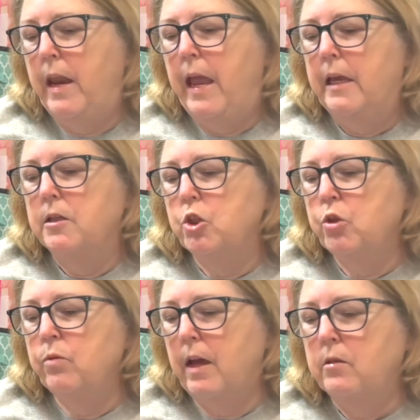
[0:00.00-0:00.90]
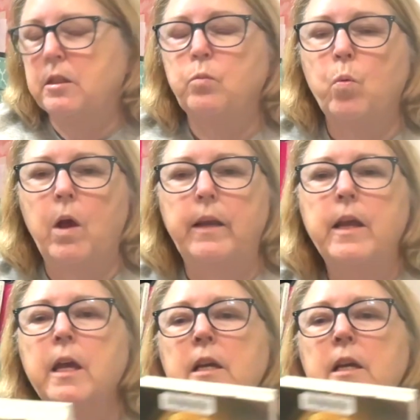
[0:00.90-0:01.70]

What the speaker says: and 2001.